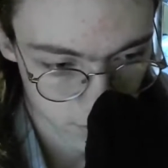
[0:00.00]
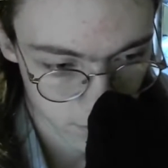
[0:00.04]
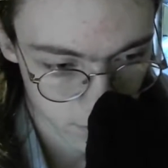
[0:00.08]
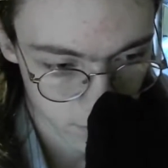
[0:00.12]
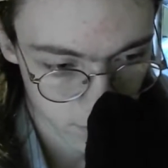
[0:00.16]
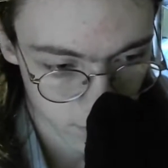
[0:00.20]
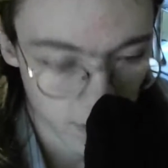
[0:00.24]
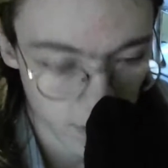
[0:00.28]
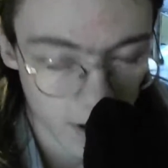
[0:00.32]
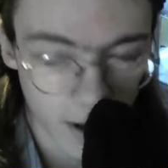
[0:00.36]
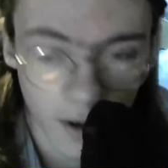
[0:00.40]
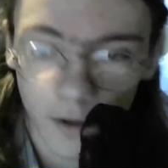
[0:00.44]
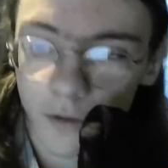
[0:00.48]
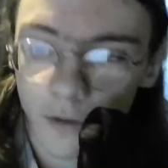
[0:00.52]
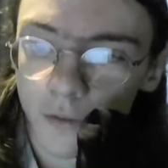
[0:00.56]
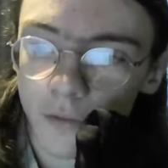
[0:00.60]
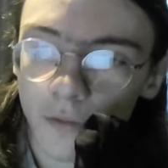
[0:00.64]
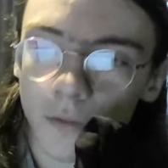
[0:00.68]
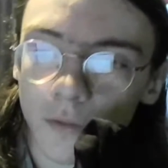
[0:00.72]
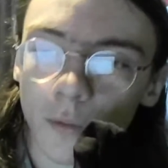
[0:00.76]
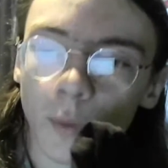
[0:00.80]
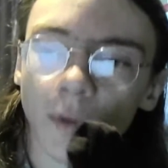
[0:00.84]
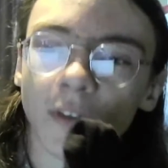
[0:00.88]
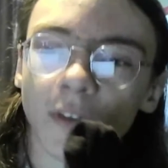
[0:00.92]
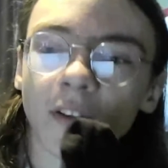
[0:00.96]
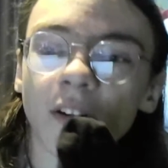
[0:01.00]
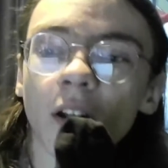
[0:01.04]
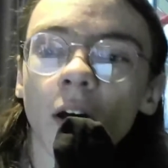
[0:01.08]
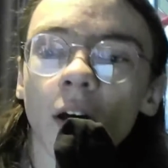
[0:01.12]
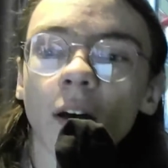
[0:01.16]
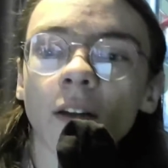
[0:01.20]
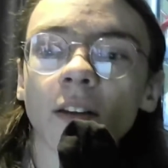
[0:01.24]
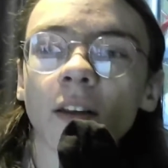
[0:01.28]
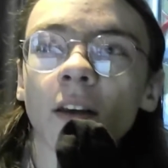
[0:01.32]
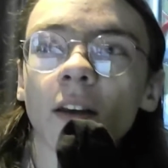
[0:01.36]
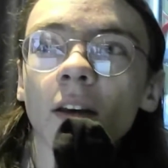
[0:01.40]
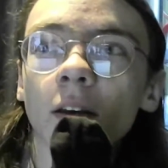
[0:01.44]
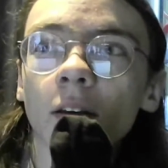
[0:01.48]
Yeah,
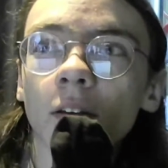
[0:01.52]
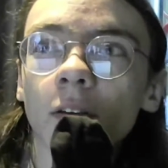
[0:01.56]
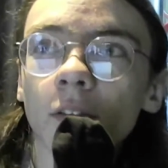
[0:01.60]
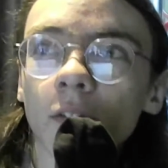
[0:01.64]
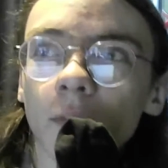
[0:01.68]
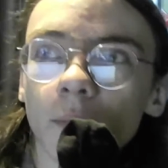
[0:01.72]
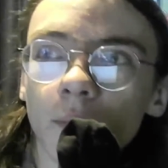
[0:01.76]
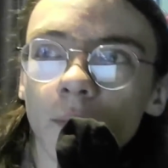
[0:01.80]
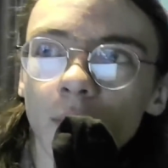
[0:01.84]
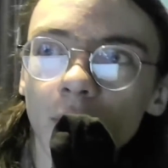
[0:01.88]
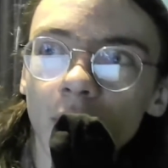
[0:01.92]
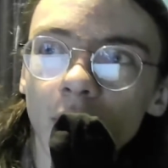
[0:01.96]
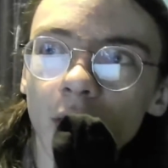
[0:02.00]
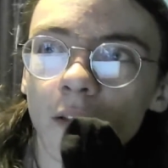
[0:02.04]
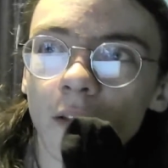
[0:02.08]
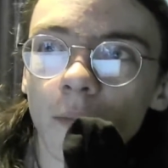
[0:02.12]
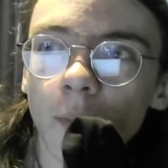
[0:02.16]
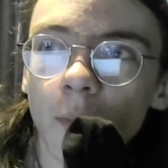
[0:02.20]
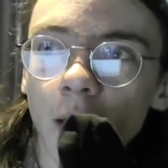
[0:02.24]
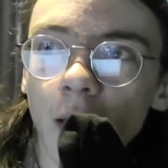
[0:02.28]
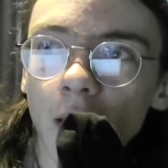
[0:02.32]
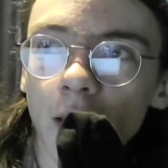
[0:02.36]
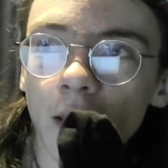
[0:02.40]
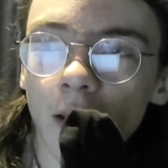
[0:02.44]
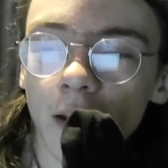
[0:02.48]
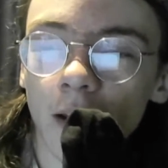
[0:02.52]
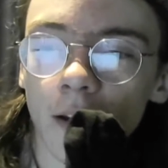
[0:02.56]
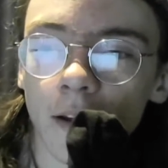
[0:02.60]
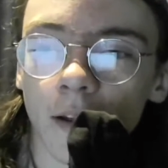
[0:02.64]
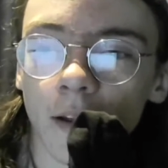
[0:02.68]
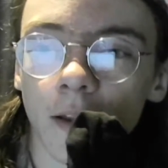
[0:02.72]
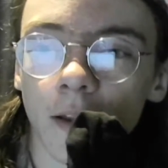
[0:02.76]
29 years in the making.